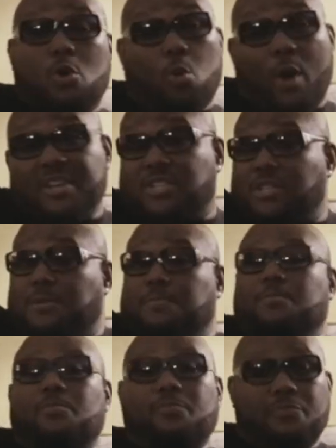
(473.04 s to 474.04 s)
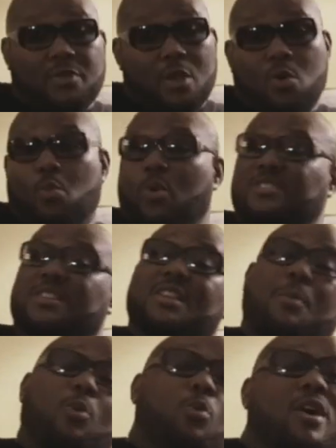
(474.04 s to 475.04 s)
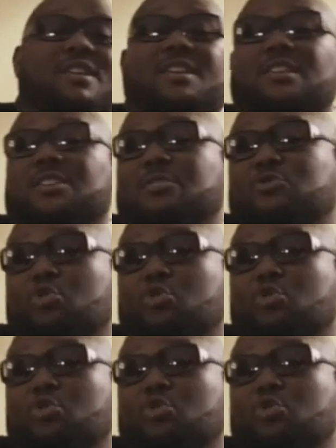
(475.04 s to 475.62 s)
Question, what's the number one killer of